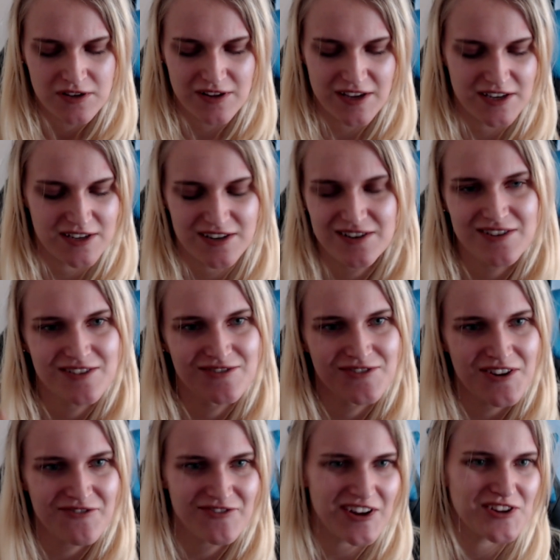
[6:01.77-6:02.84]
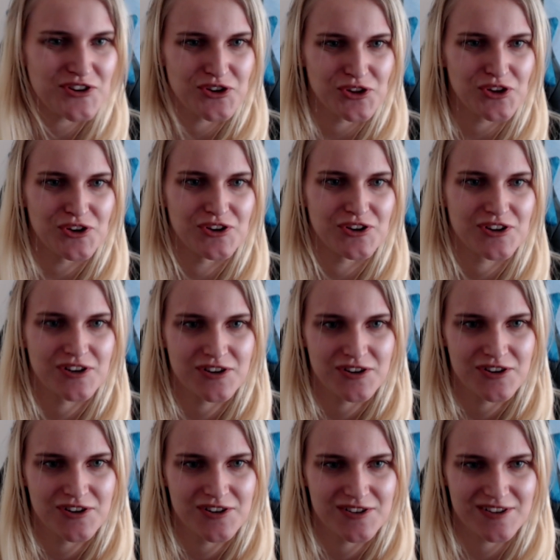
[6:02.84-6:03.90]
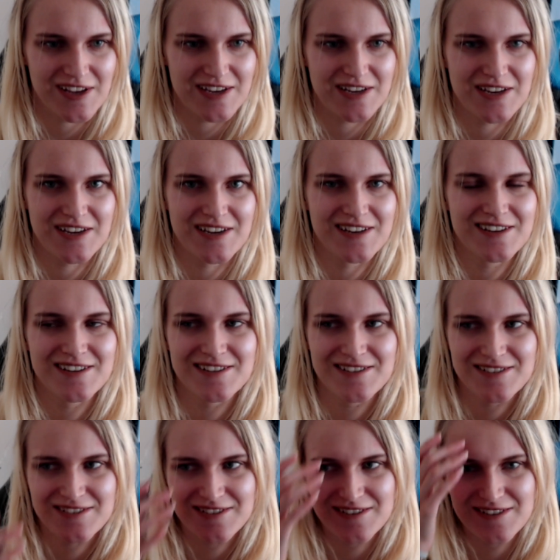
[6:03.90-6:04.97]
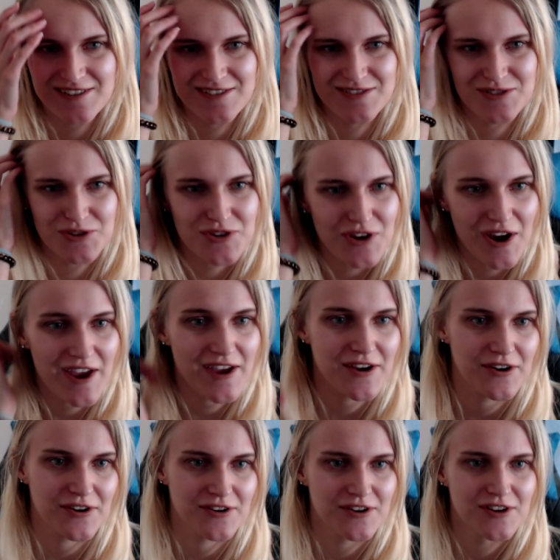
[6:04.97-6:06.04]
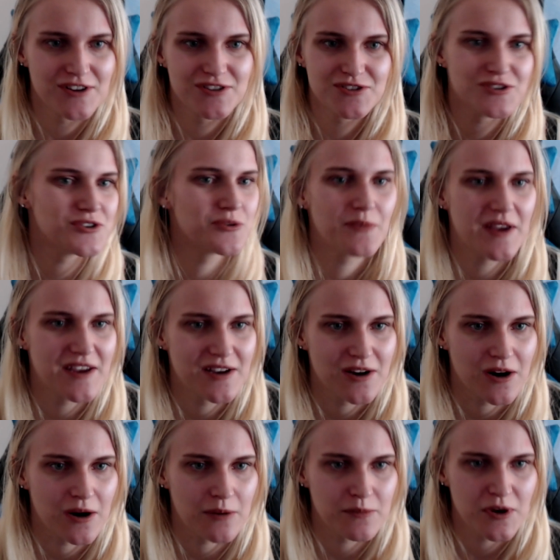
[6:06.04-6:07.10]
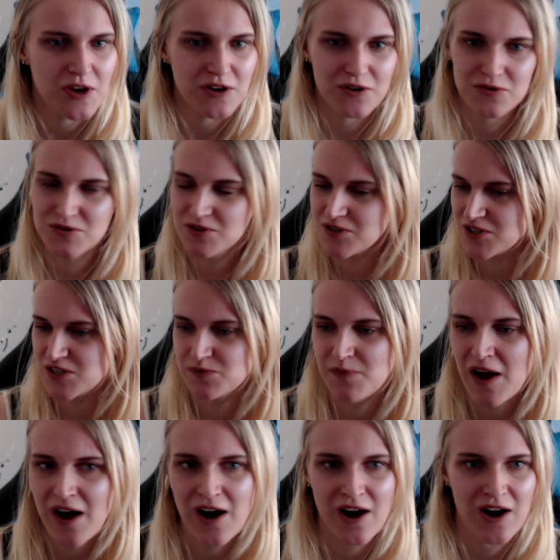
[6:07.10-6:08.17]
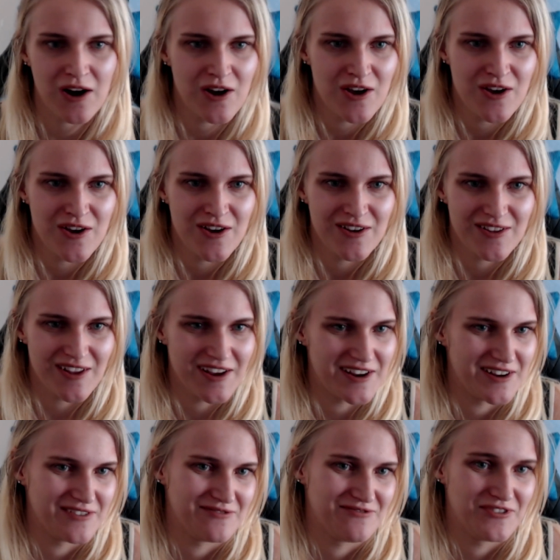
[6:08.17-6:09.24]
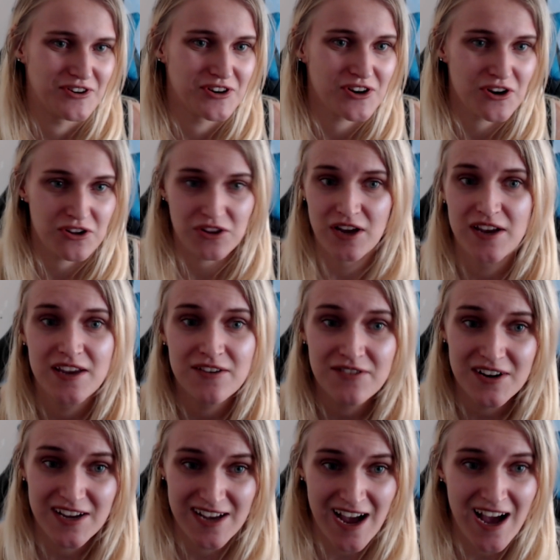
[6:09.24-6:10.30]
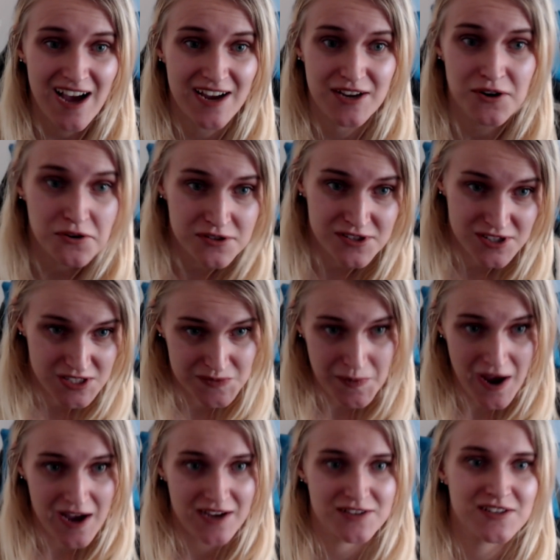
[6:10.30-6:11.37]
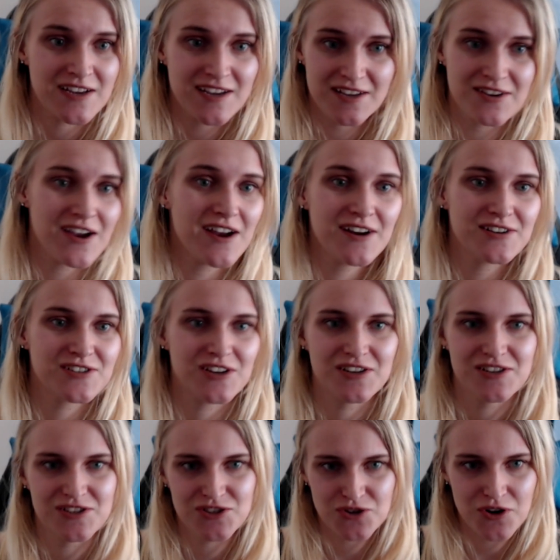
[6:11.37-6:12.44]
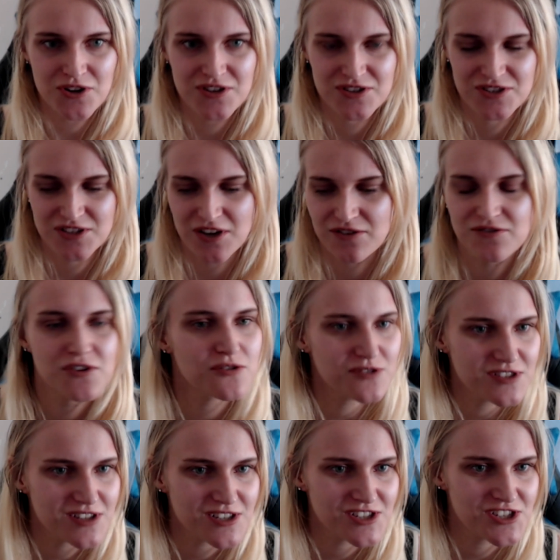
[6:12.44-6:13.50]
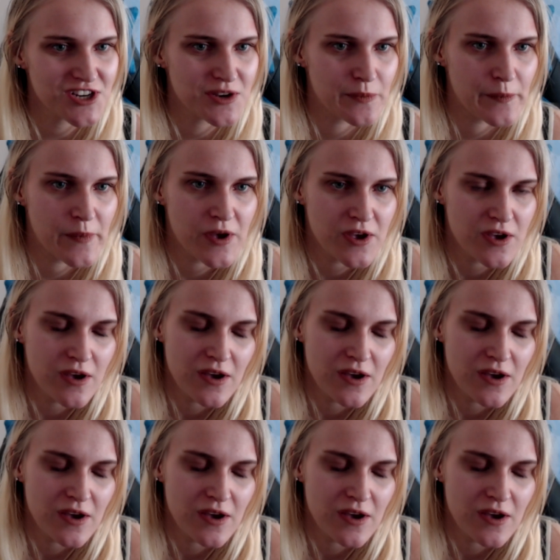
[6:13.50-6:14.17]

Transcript: Like, reinvent your look. Like, do your hair, do your makeup, go to a spa. Like, for a girl, like, even a guy, go to a spa to get your hair done, enjoy yourself, go to the gym.